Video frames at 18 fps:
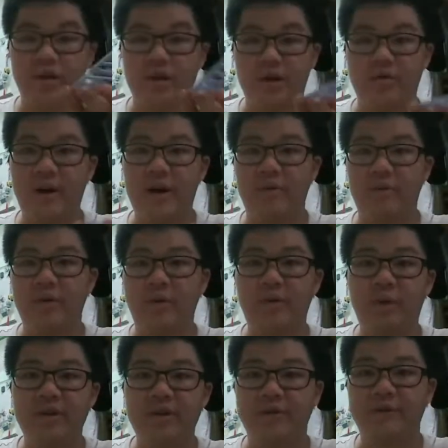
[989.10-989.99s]
around. We
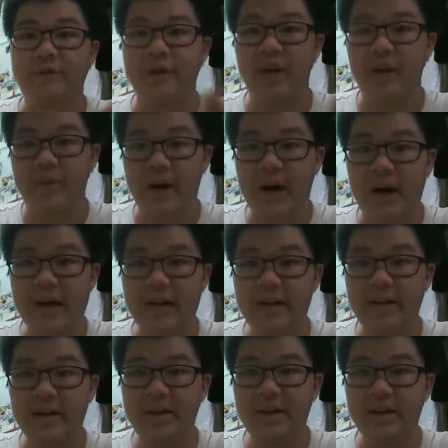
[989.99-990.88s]
went to Phillip
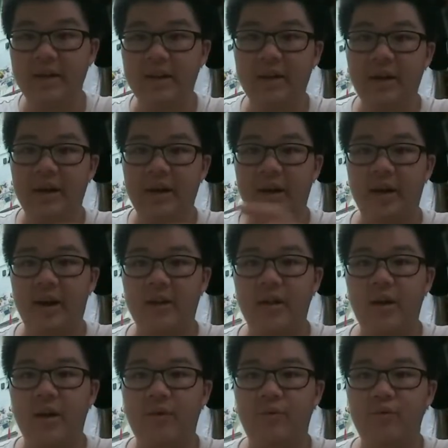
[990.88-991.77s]
Island, and
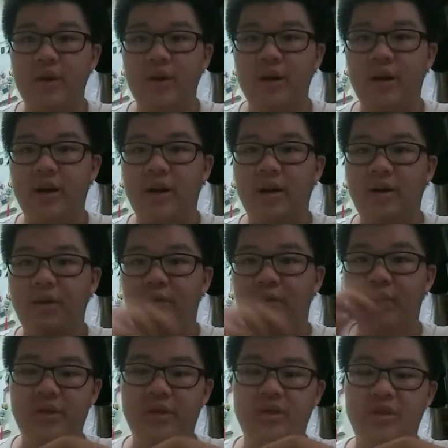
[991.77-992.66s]
then we
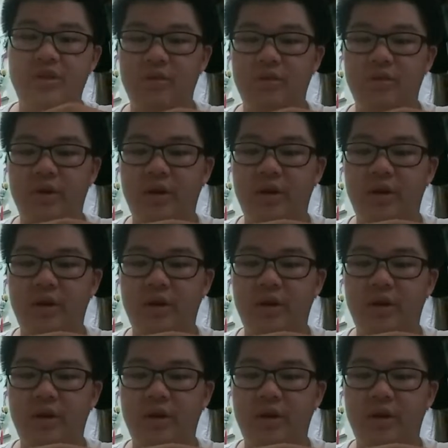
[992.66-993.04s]
went to